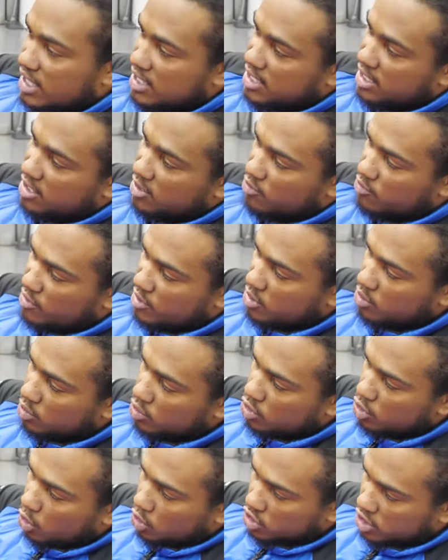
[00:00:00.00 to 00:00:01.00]
that's in a real
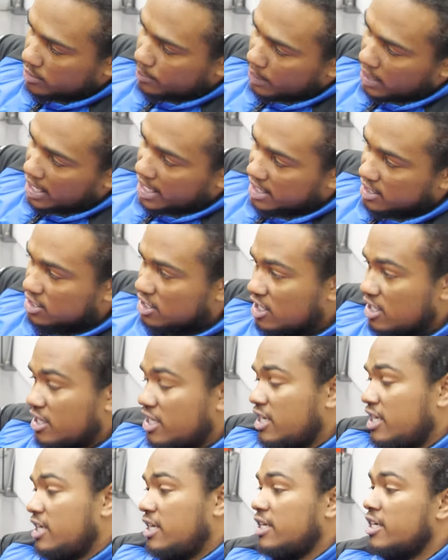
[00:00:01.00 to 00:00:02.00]
dodgy place,
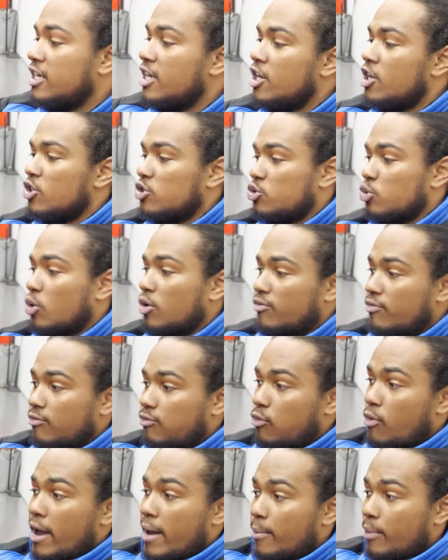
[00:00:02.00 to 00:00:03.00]
i.e. sort
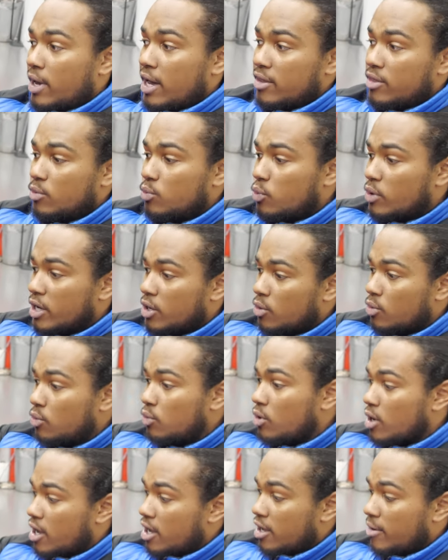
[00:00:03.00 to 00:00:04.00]
of right by the
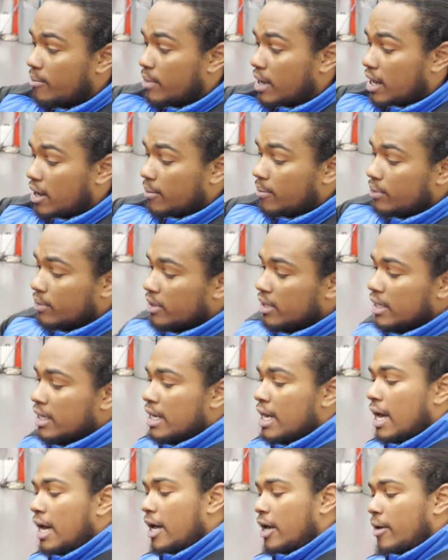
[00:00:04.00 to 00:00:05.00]
wheel hub,
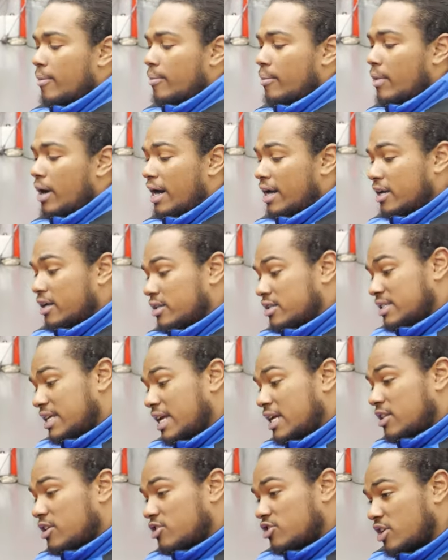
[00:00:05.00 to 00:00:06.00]
I can
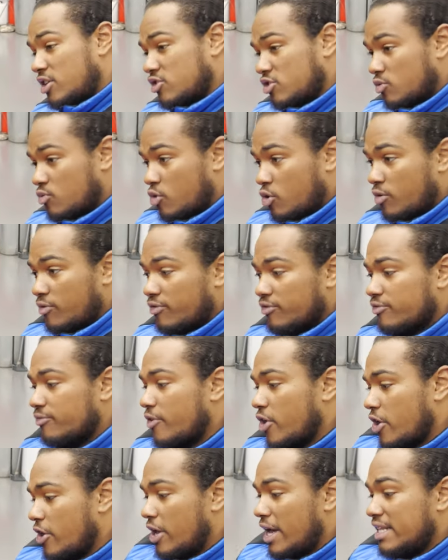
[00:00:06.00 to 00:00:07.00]
take the sensor off,
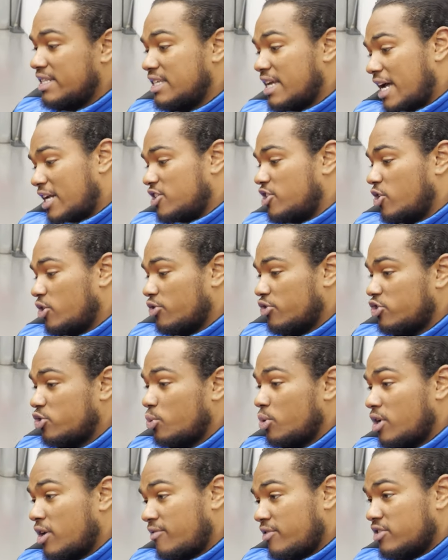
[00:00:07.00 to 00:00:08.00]
attach it
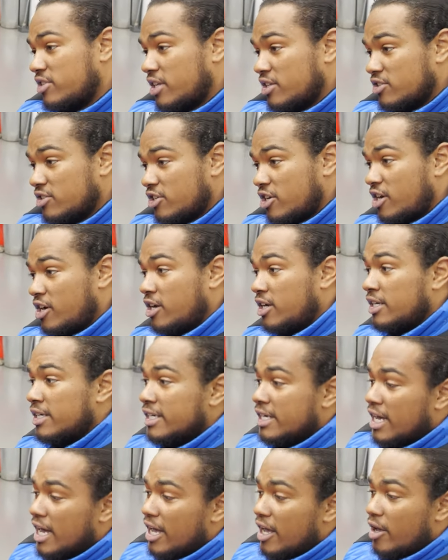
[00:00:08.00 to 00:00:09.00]
onto another sensor,
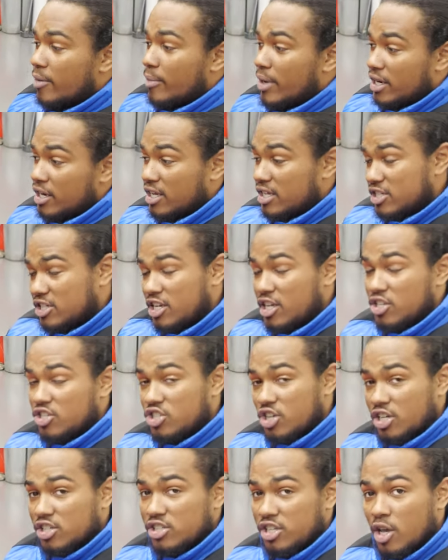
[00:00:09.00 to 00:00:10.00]
and actually
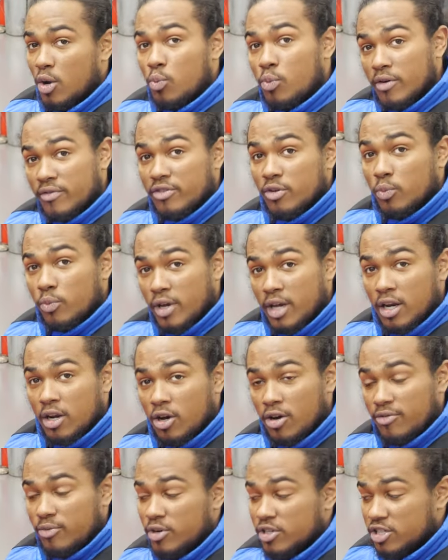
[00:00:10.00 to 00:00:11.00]
adjust it with the wheel
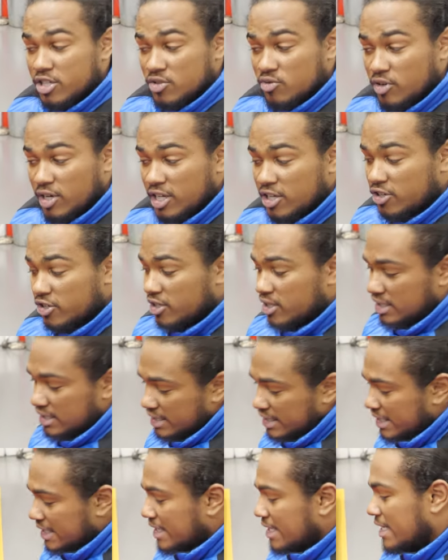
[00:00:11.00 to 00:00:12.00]
off, which is really good.
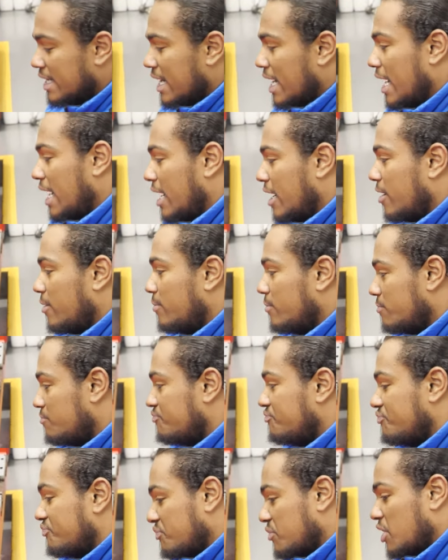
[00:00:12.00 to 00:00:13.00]

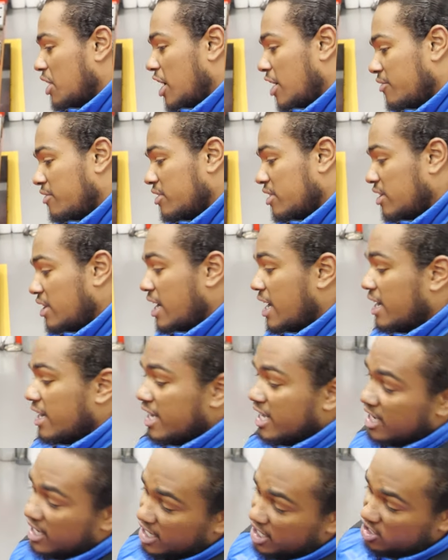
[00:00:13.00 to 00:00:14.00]
Other than that,
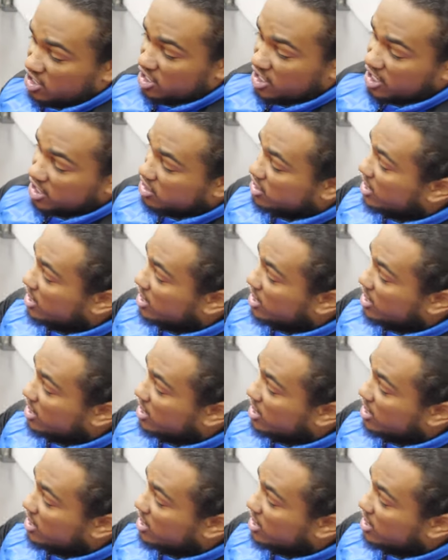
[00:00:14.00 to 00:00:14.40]
it literally